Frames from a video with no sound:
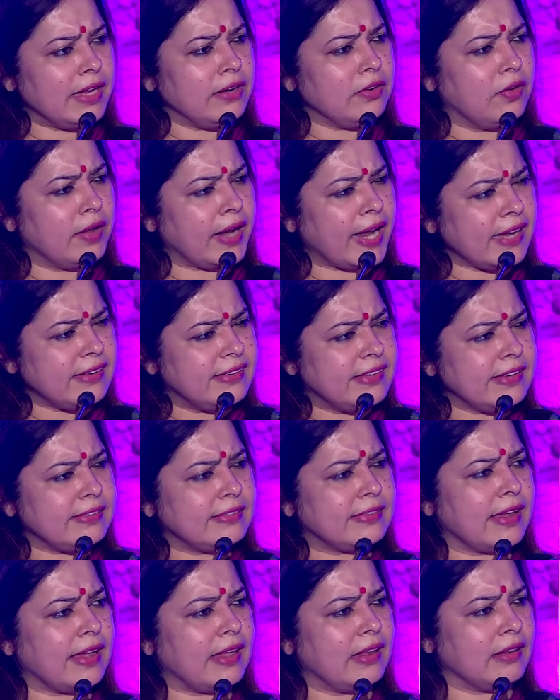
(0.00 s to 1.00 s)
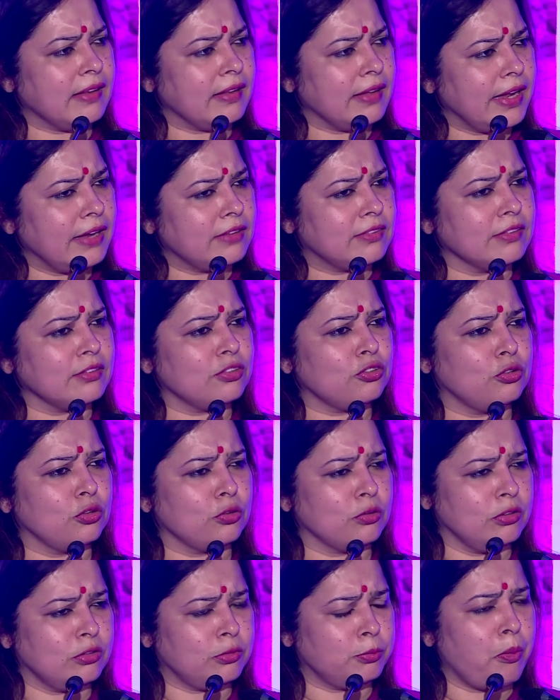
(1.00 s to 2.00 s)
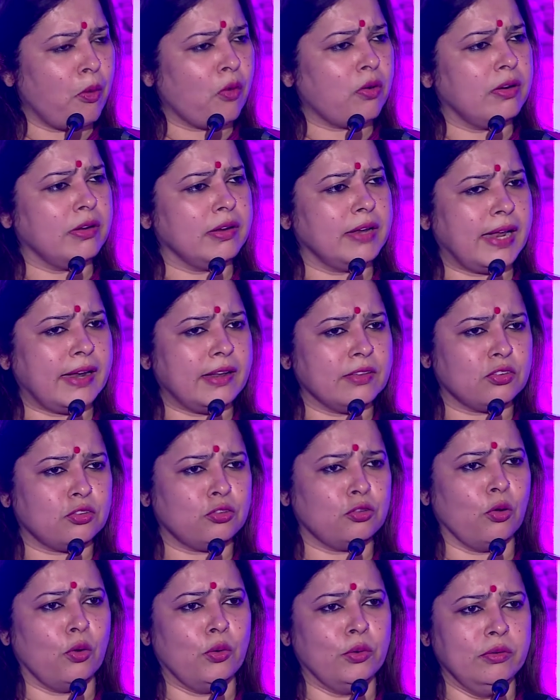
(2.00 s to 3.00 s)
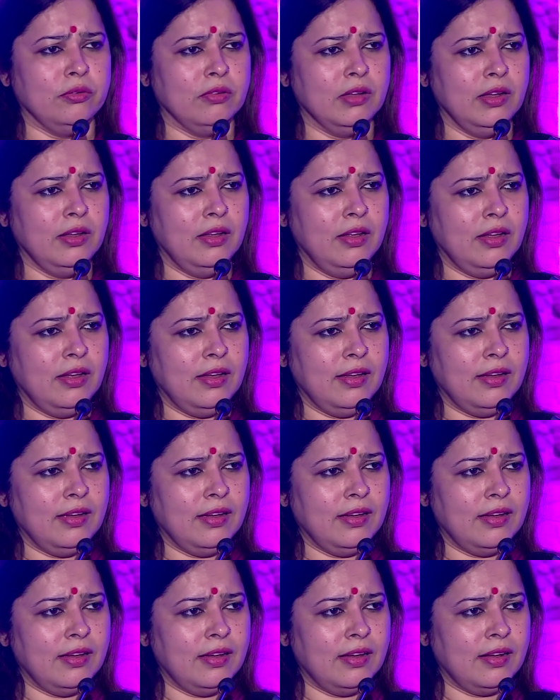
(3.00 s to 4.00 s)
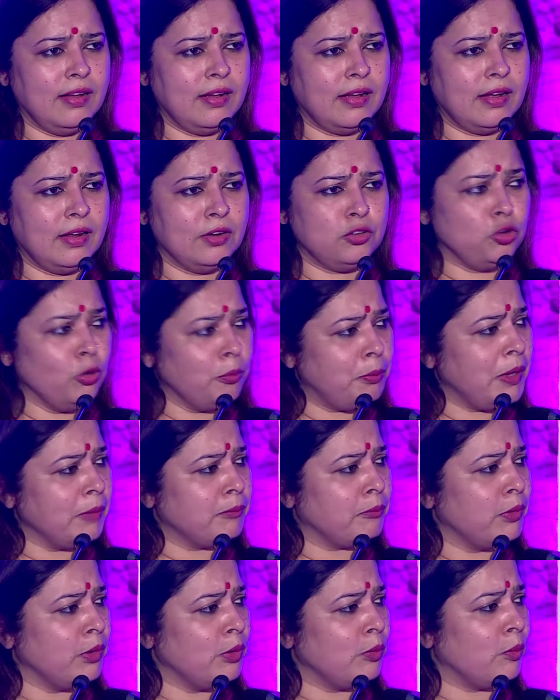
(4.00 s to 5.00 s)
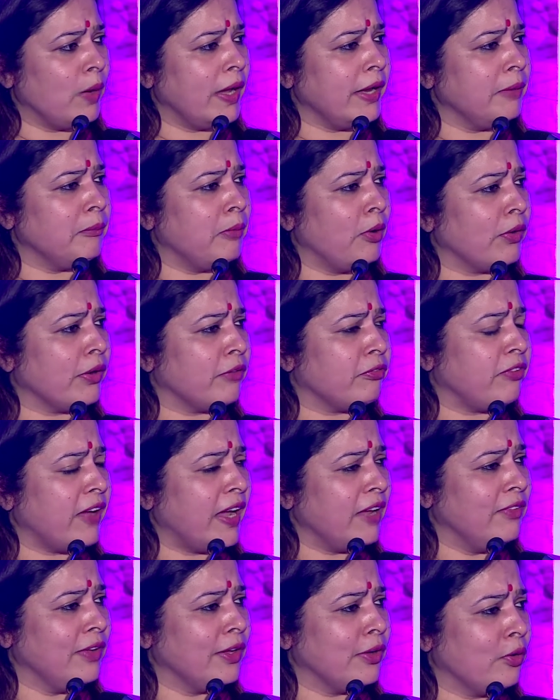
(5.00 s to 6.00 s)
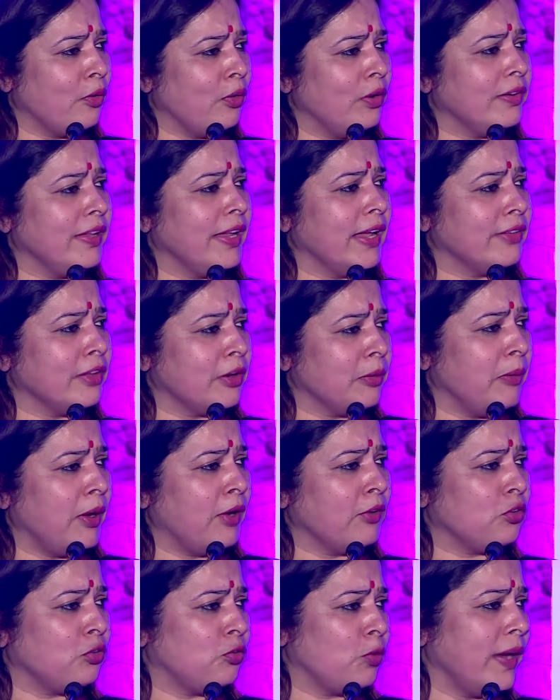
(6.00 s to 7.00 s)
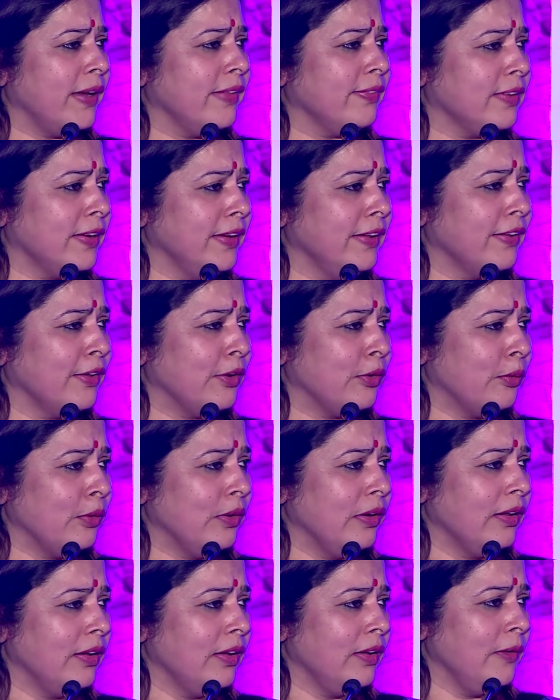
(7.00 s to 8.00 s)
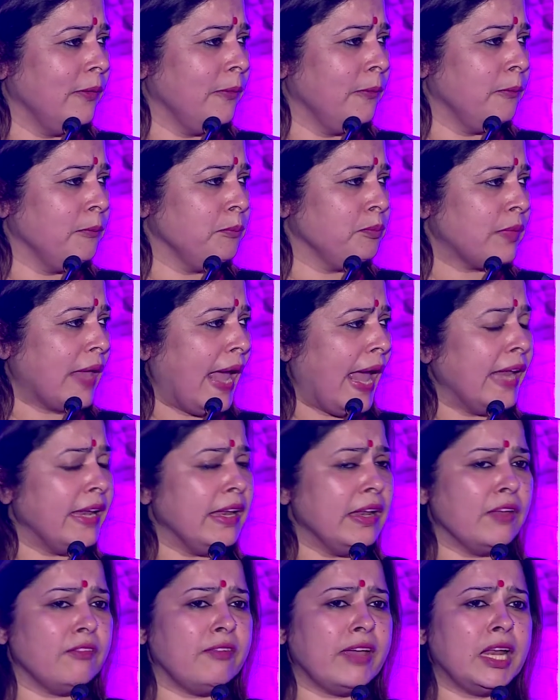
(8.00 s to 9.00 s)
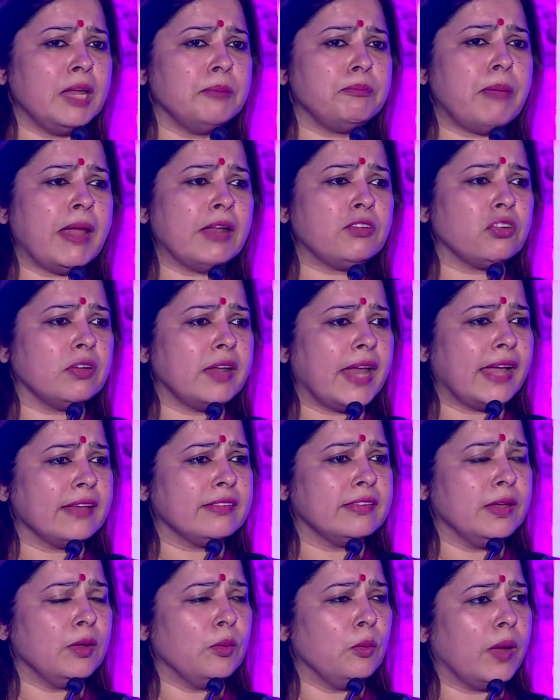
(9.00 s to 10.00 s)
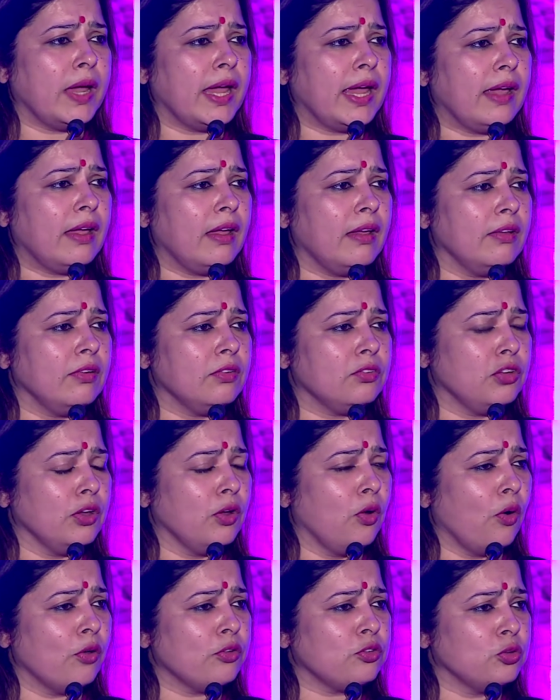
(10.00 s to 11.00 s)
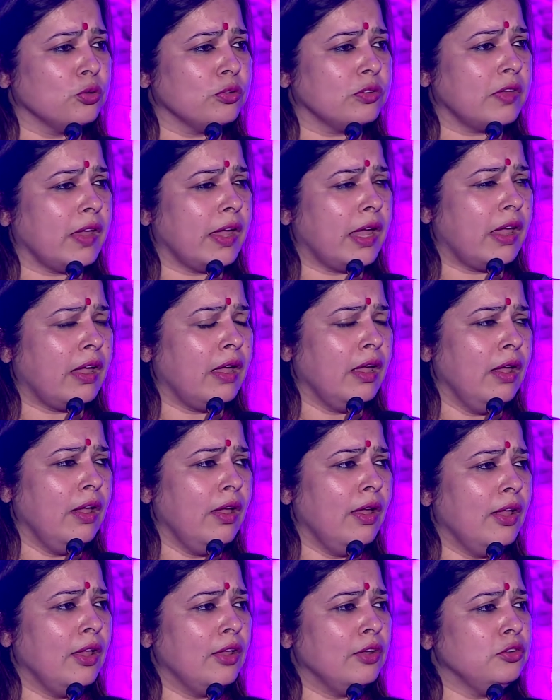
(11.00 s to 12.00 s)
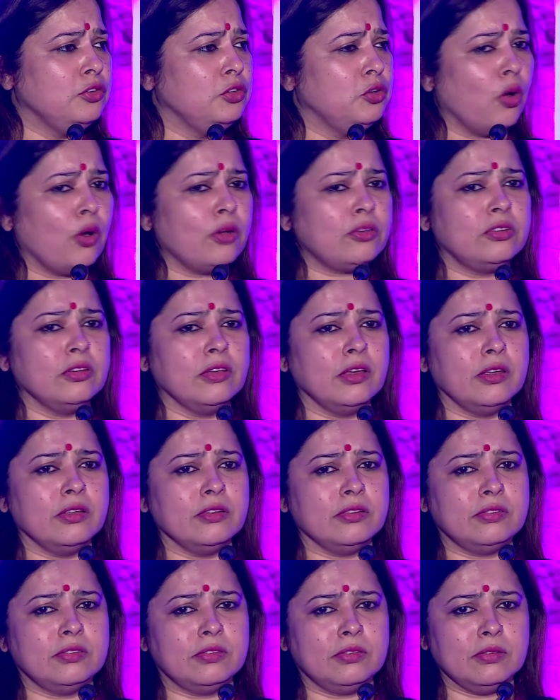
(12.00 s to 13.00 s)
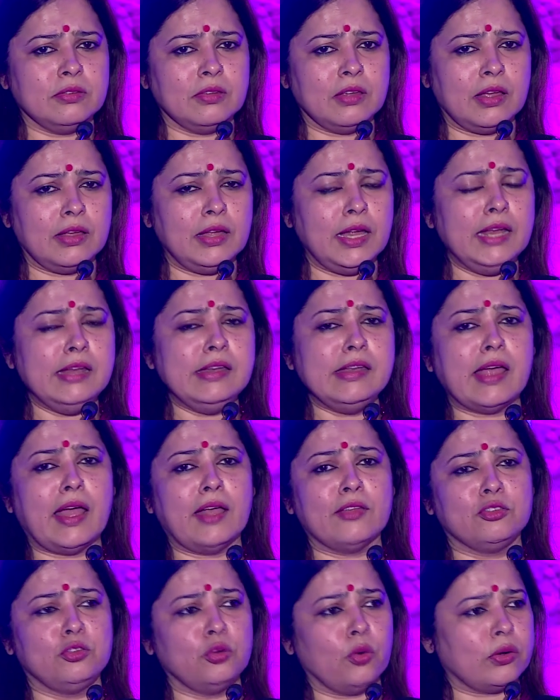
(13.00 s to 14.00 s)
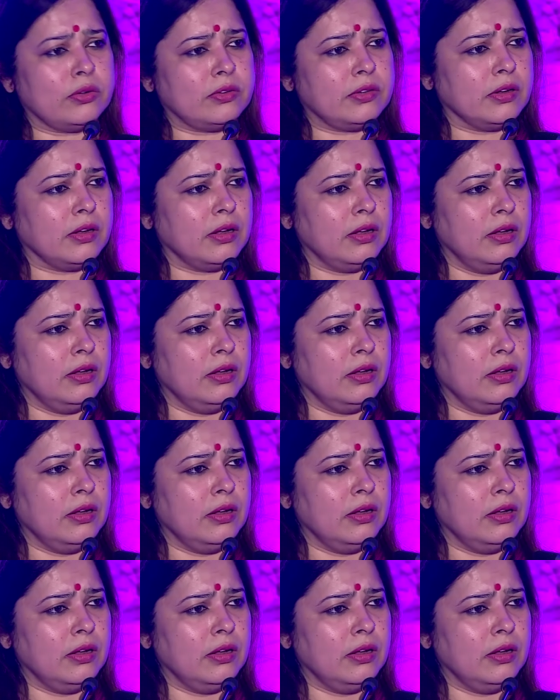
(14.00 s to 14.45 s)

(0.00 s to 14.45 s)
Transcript: in great detail, it is spoken and it's shown Two people, one about a five year old, the other about 23 year old. And in a very patronizing way, she goes to say, daughter's, uh, India's daughter.